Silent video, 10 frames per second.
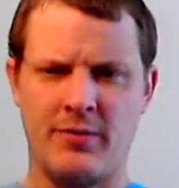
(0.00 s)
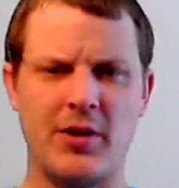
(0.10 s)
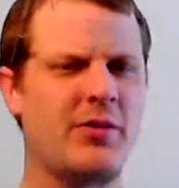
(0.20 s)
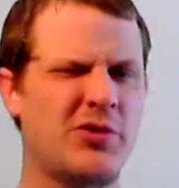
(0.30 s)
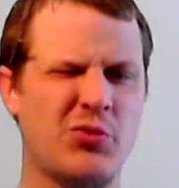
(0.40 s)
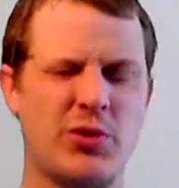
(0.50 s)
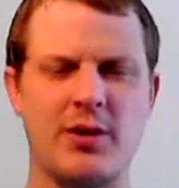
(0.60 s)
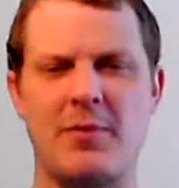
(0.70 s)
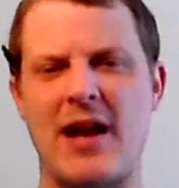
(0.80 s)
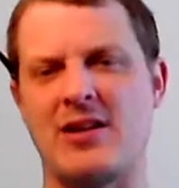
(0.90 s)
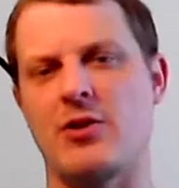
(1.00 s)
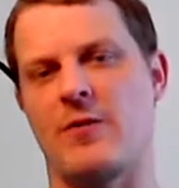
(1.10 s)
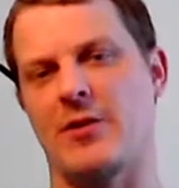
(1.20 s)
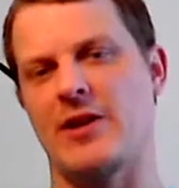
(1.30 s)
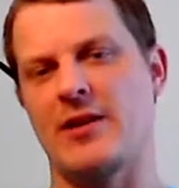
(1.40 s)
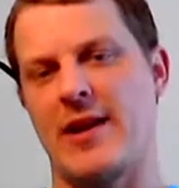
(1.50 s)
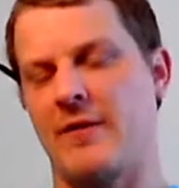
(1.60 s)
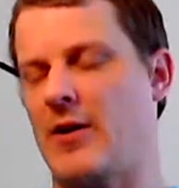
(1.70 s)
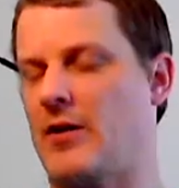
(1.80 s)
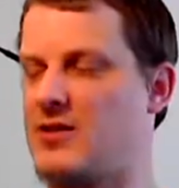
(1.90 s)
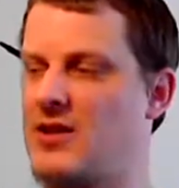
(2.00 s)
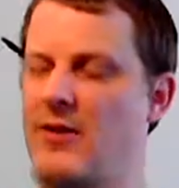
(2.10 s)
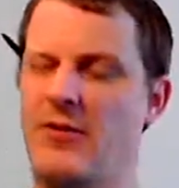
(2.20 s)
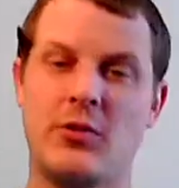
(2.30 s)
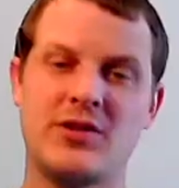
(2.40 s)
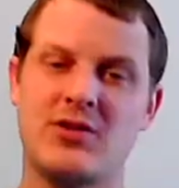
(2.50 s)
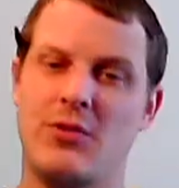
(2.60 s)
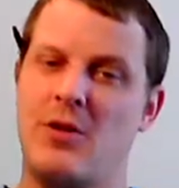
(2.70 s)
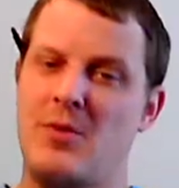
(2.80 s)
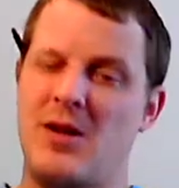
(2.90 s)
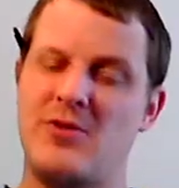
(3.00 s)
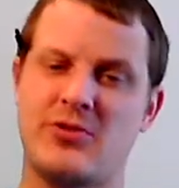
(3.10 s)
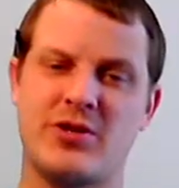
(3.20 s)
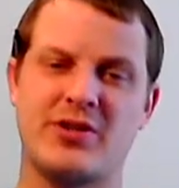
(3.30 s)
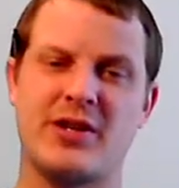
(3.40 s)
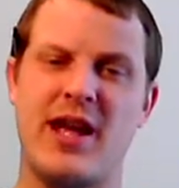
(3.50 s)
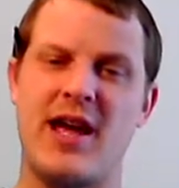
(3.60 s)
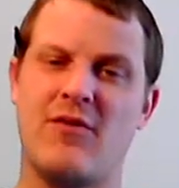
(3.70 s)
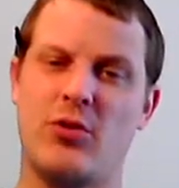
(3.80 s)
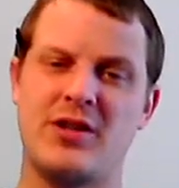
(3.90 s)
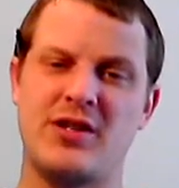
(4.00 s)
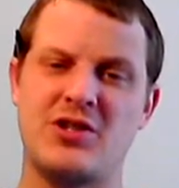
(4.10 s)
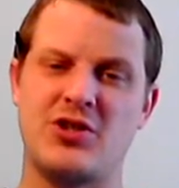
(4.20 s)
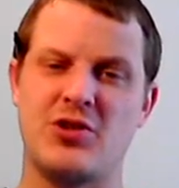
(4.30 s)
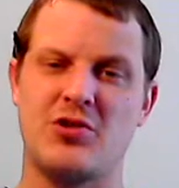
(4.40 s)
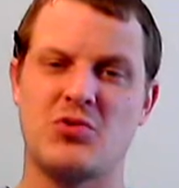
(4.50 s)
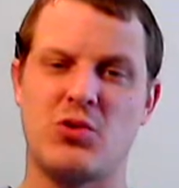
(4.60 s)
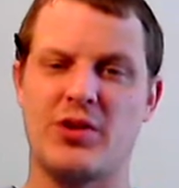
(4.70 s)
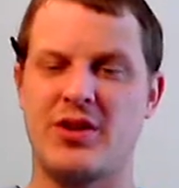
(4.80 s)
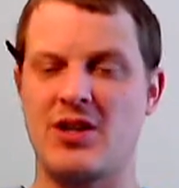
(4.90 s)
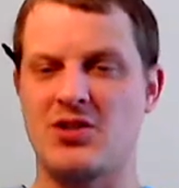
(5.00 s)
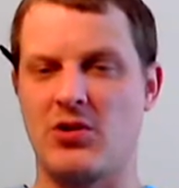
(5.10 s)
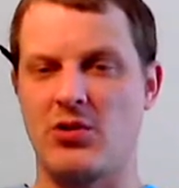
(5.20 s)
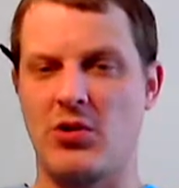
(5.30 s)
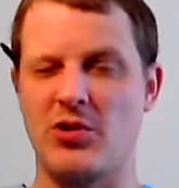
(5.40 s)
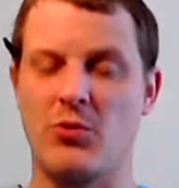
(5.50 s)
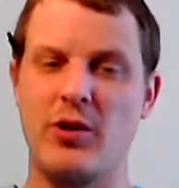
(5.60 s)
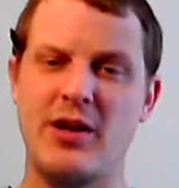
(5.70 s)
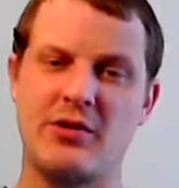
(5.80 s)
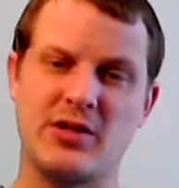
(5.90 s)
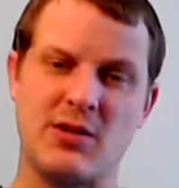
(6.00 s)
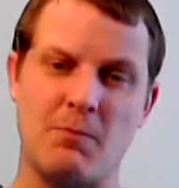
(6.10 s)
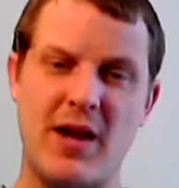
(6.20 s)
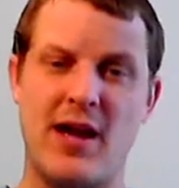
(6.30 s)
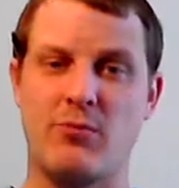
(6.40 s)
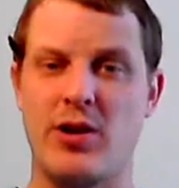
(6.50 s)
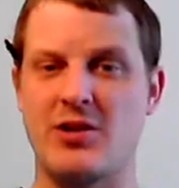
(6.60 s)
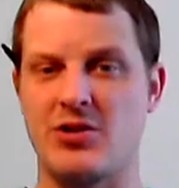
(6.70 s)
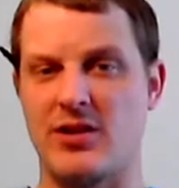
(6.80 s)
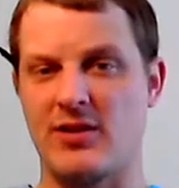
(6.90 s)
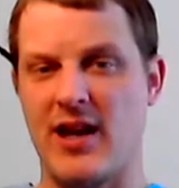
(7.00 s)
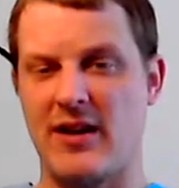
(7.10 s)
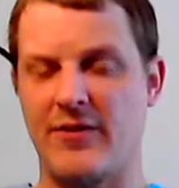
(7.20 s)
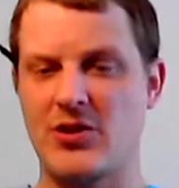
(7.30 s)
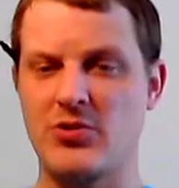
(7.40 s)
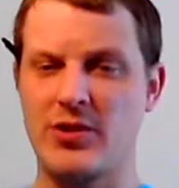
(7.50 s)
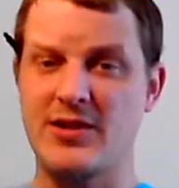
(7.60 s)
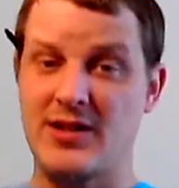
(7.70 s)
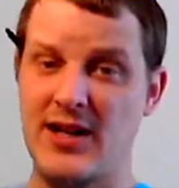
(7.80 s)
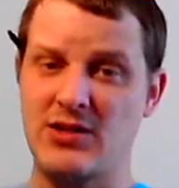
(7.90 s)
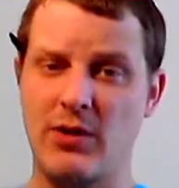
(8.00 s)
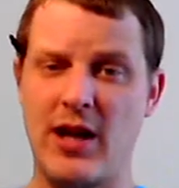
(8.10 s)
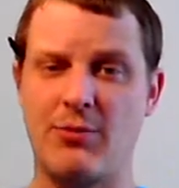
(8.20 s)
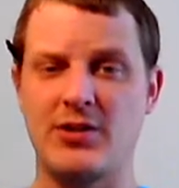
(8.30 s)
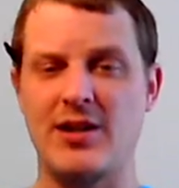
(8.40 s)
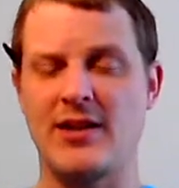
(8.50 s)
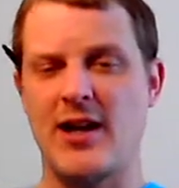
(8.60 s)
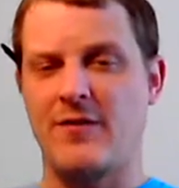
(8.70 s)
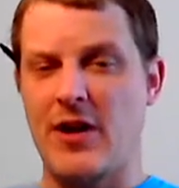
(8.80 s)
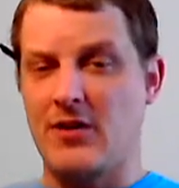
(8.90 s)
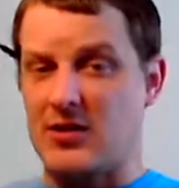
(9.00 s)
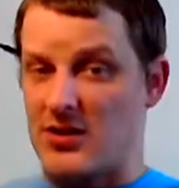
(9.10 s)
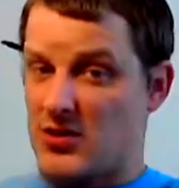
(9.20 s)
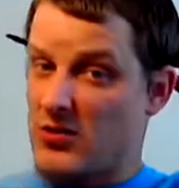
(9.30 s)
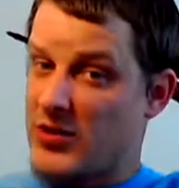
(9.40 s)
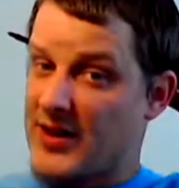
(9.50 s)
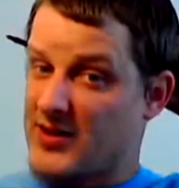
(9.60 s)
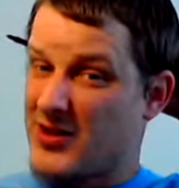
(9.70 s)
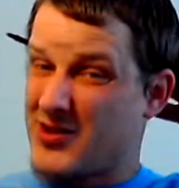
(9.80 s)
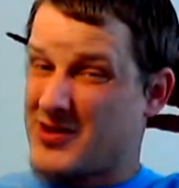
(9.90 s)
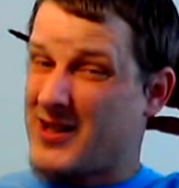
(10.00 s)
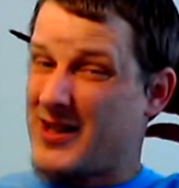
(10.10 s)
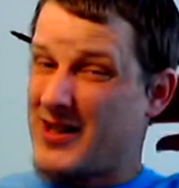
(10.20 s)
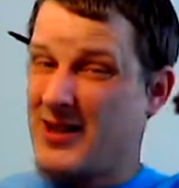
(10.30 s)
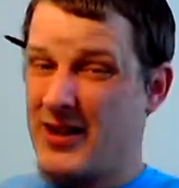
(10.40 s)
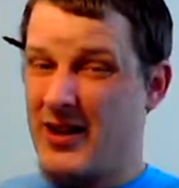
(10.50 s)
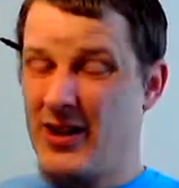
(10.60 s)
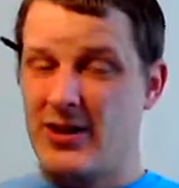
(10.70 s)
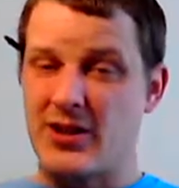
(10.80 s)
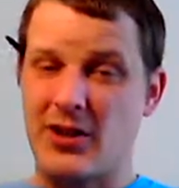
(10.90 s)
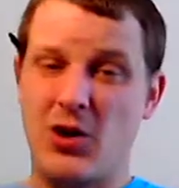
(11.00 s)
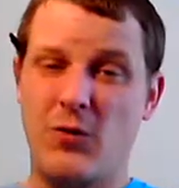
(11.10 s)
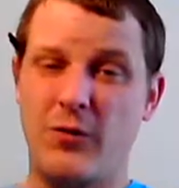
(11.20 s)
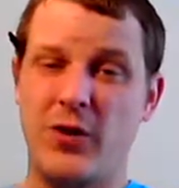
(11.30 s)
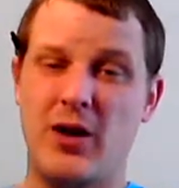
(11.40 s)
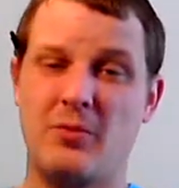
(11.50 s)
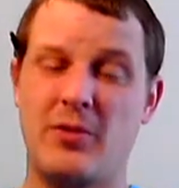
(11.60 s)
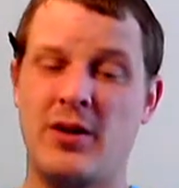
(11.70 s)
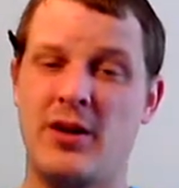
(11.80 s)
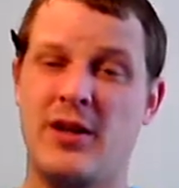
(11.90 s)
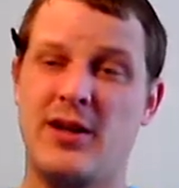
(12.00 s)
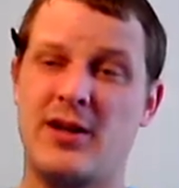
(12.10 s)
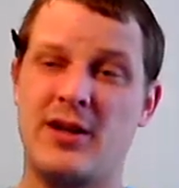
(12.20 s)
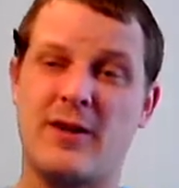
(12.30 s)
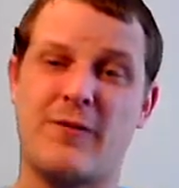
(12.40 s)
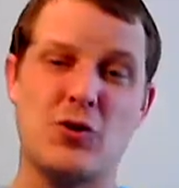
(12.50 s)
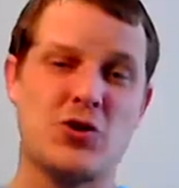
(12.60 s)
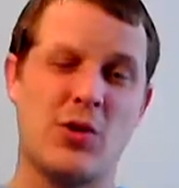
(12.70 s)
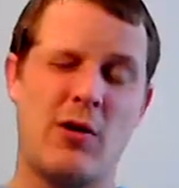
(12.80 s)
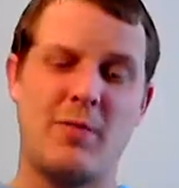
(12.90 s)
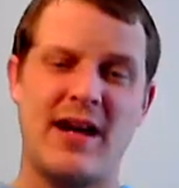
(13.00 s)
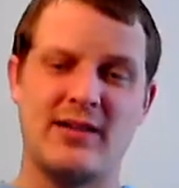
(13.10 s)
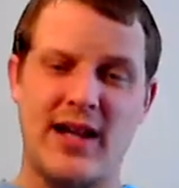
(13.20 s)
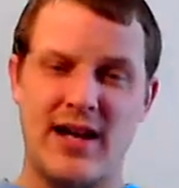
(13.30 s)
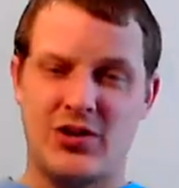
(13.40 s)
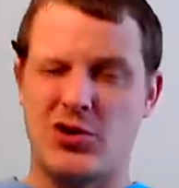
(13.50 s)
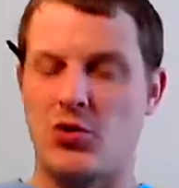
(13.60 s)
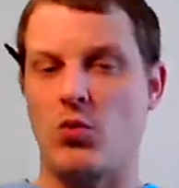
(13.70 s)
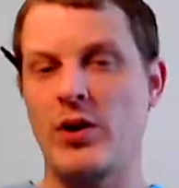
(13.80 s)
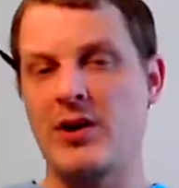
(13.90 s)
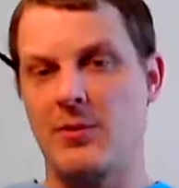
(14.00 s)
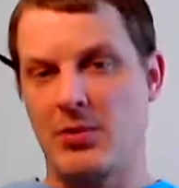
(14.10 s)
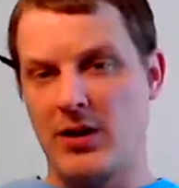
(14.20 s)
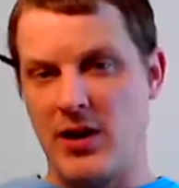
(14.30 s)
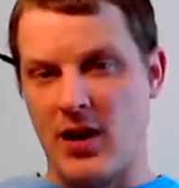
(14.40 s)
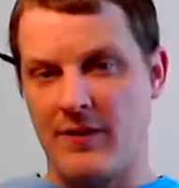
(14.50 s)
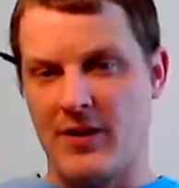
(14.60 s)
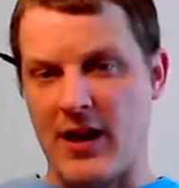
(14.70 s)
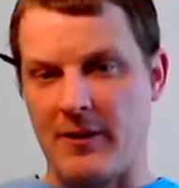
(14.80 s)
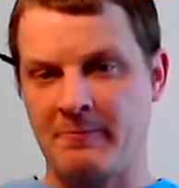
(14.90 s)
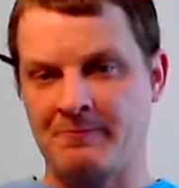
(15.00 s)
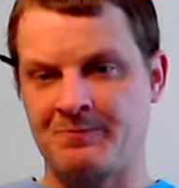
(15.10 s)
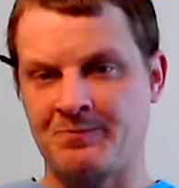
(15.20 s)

But it was a really bad year for the Atlanta Falcons. And every once in a while, maybe you're just going to have one of these years where things don't go your way. You get some bad breaks. You get a lot of injuries. And that's what happened with the Atlanta Falcons in 2013. To go from getting a first-round bye last year, winning a playoff game,